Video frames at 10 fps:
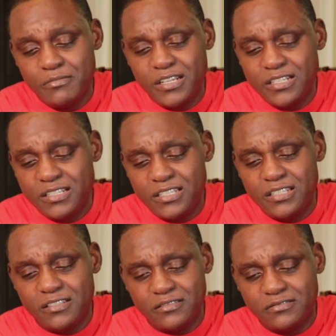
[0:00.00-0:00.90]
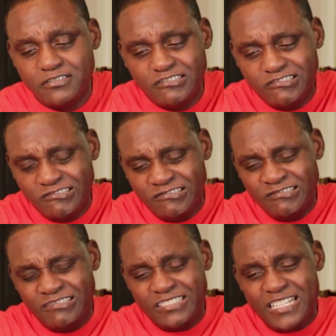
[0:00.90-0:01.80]
But ain't nothing in it.
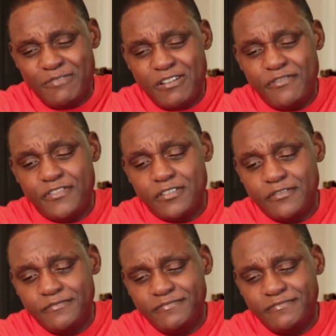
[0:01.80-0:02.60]
It ain't worth it.